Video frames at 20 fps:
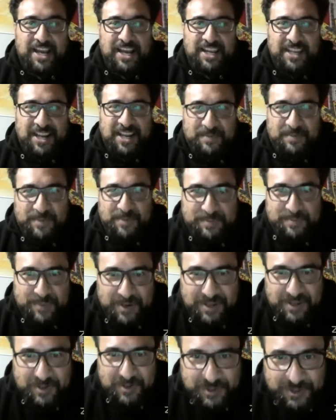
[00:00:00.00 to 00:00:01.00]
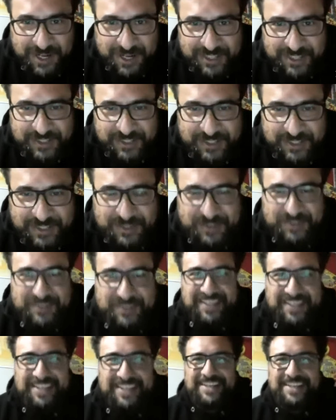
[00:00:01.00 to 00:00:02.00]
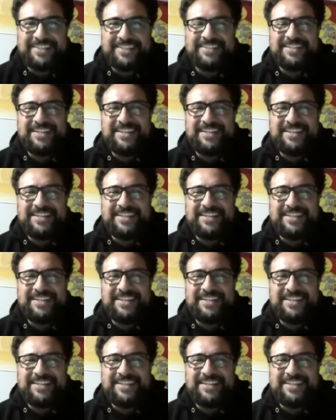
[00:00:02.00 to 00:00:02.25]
younger people who's trying to